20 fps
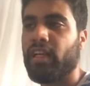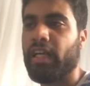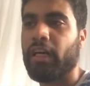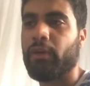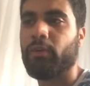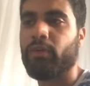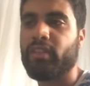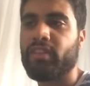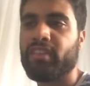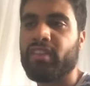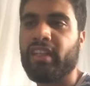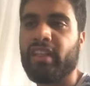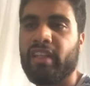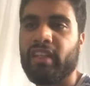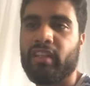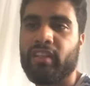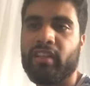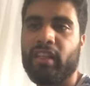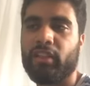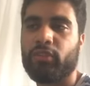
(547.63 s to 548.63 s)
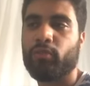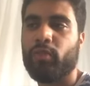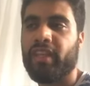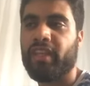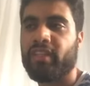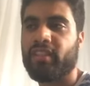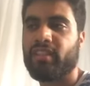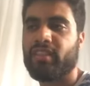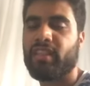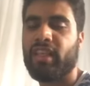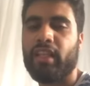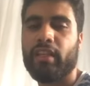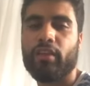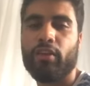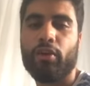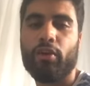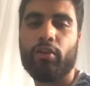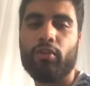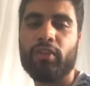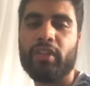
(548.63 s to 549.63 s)
our secret, that we can spend
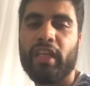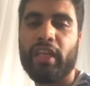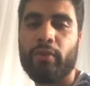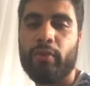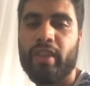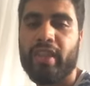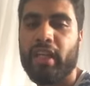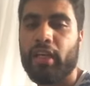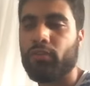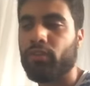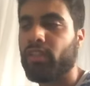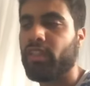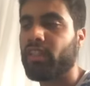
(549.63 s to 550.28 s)
the whole day without